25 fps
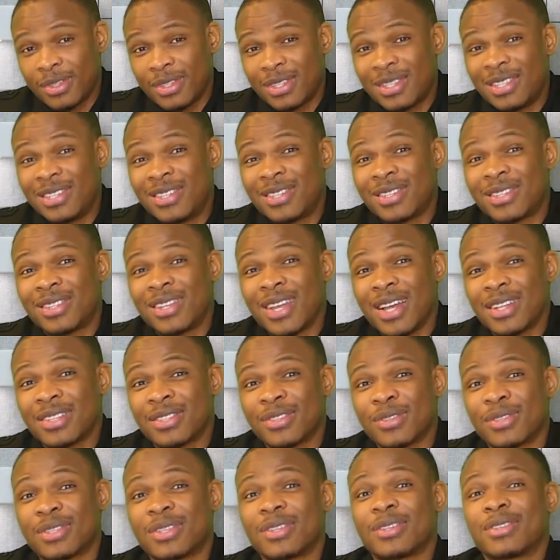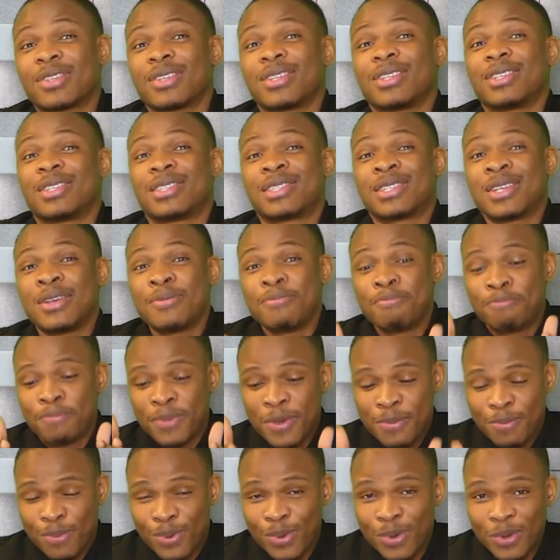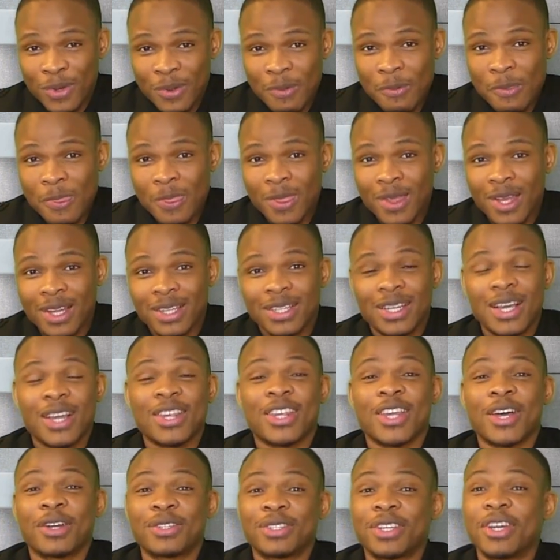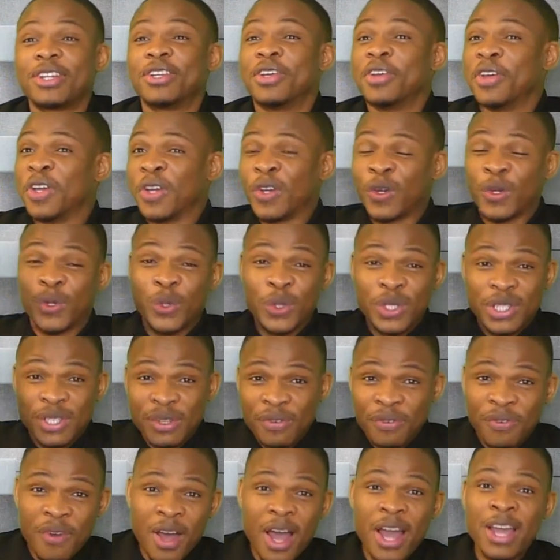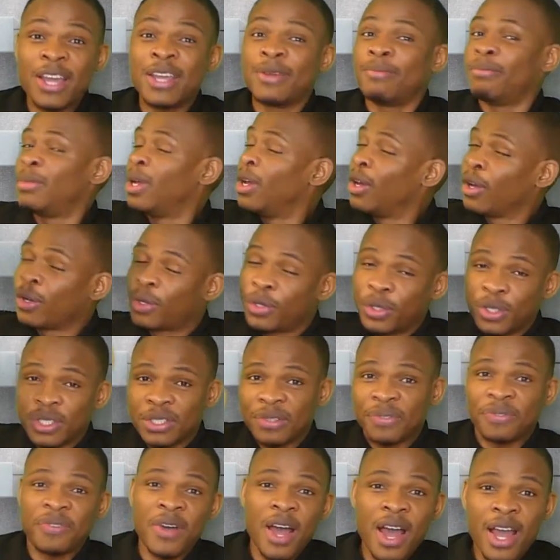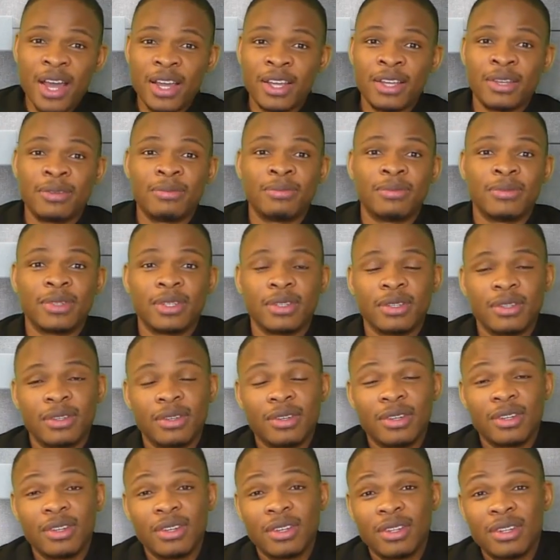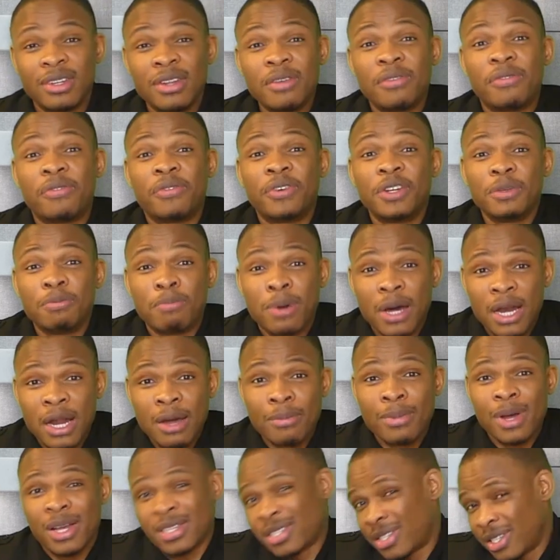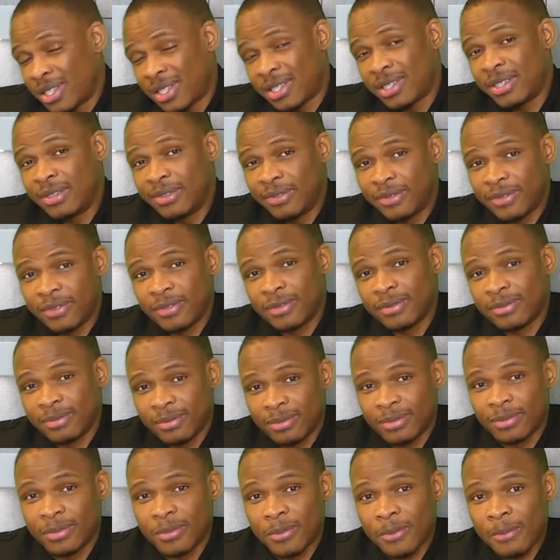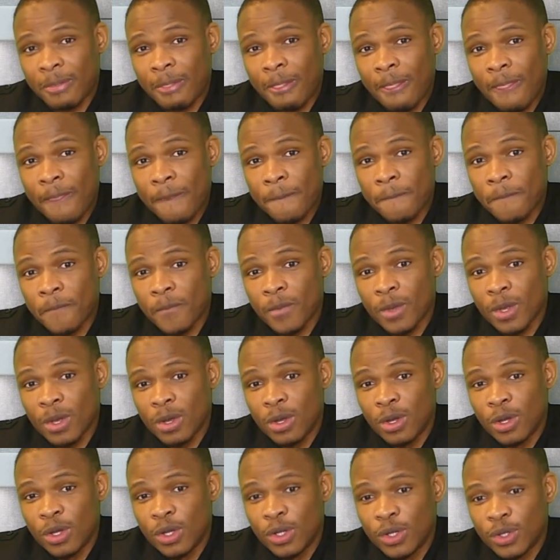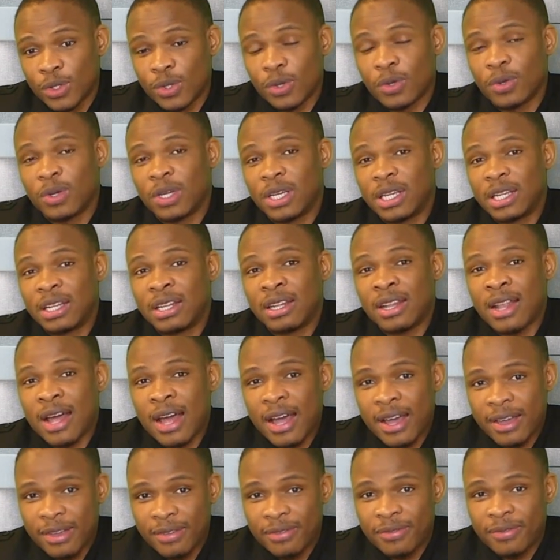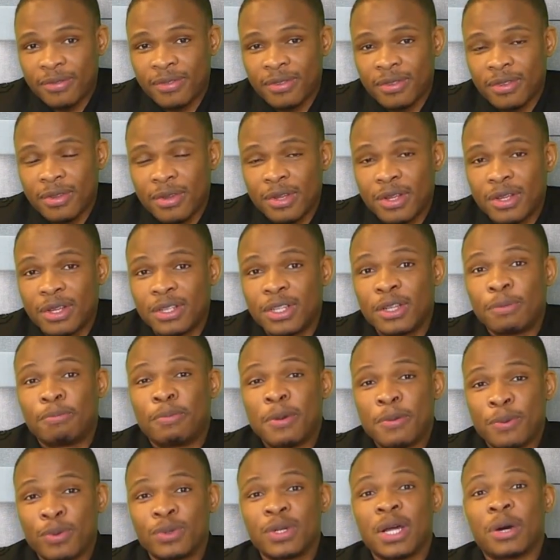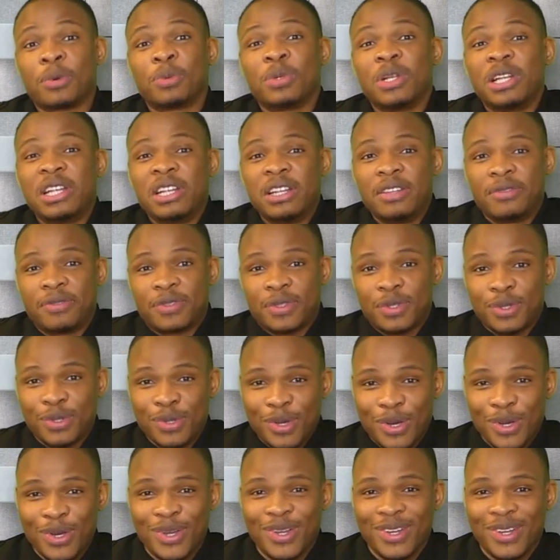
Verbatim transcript: These, those are the same people that shouted, Crucify him! Crucify him! A free Barnabas, a thief. So in life, the people that will lift you